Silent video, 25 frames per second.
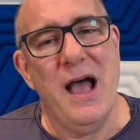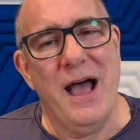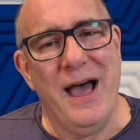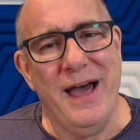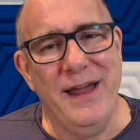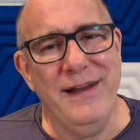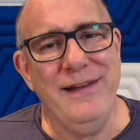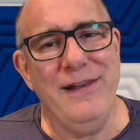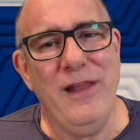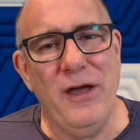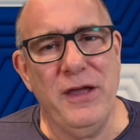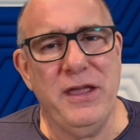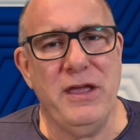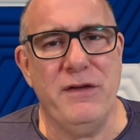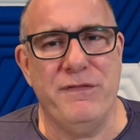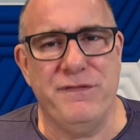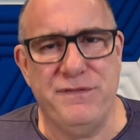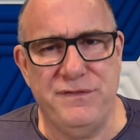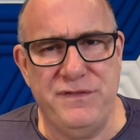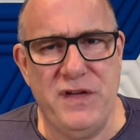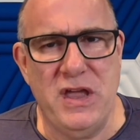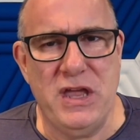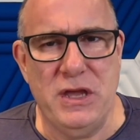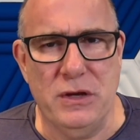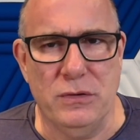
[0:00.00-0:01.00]
Unlike a
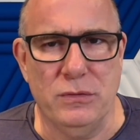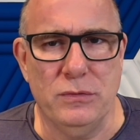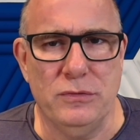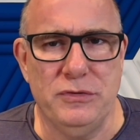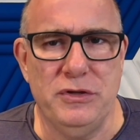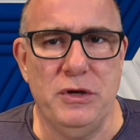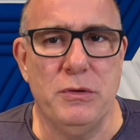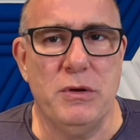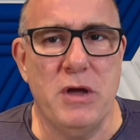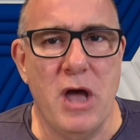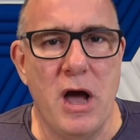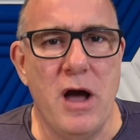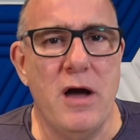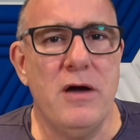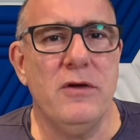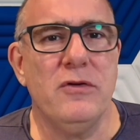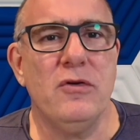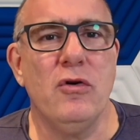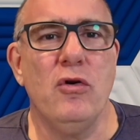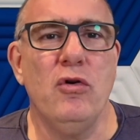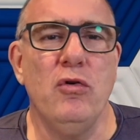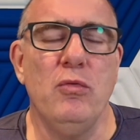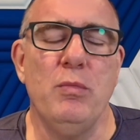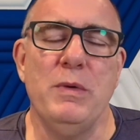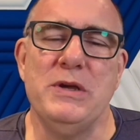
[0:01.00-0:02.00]
field, you can't
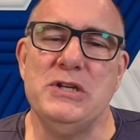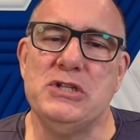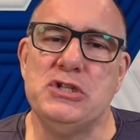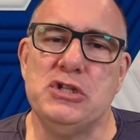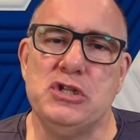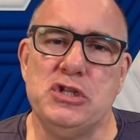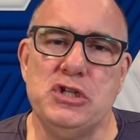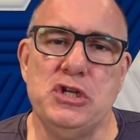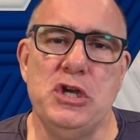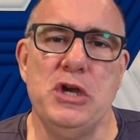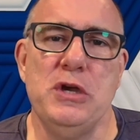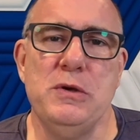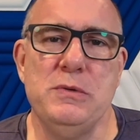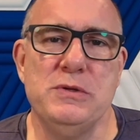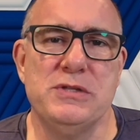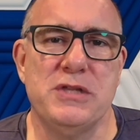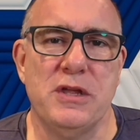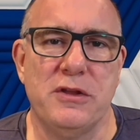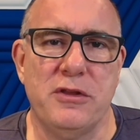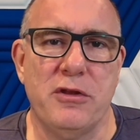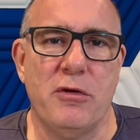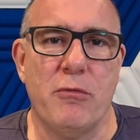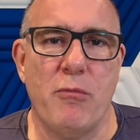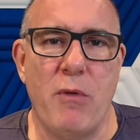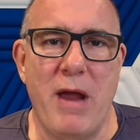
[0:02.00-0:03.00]
always choose the
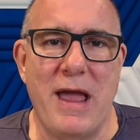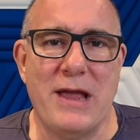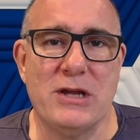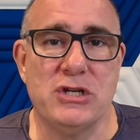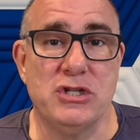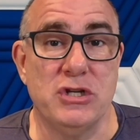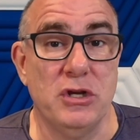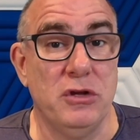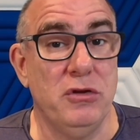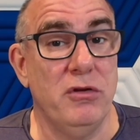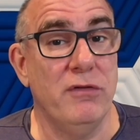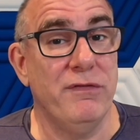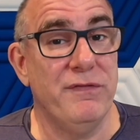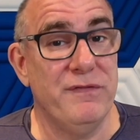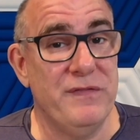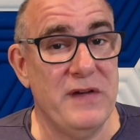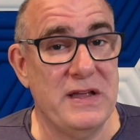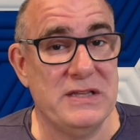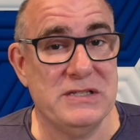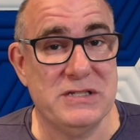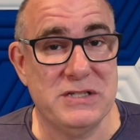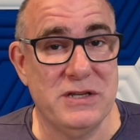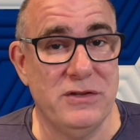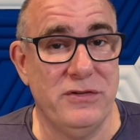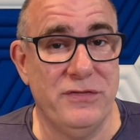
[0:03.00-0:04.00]
direction your
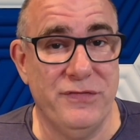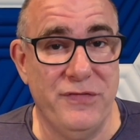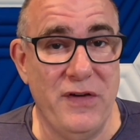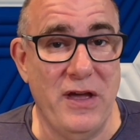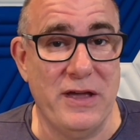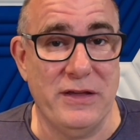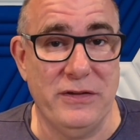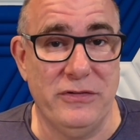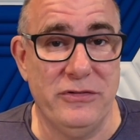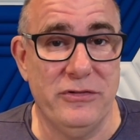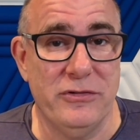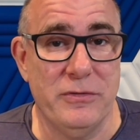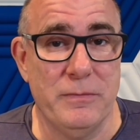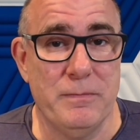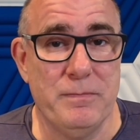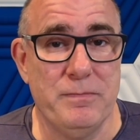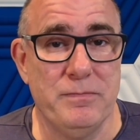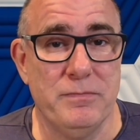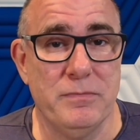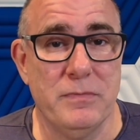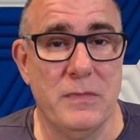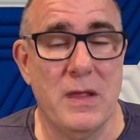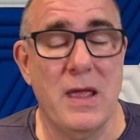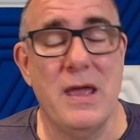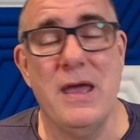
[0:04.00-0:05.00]
fences face.
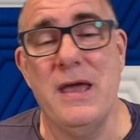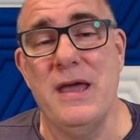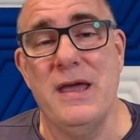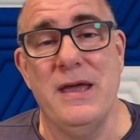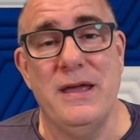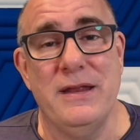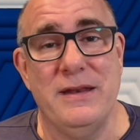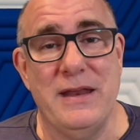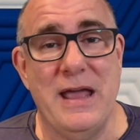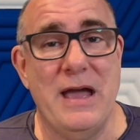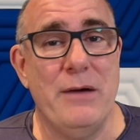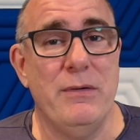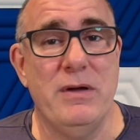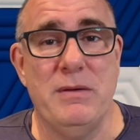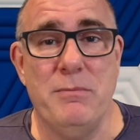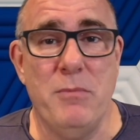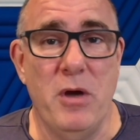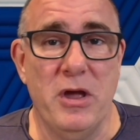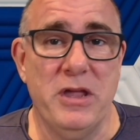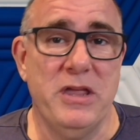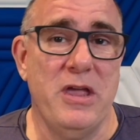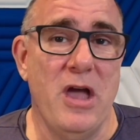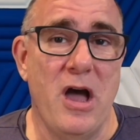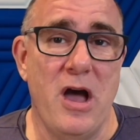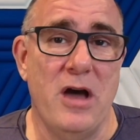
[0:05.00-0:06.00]
Now in
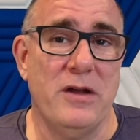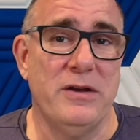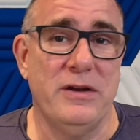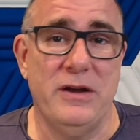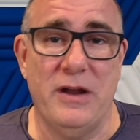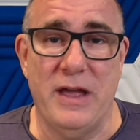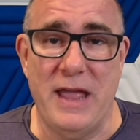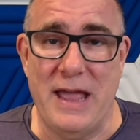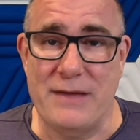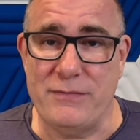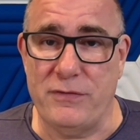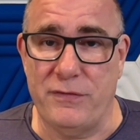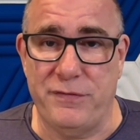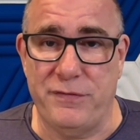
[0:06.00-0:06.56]
my garden, I have a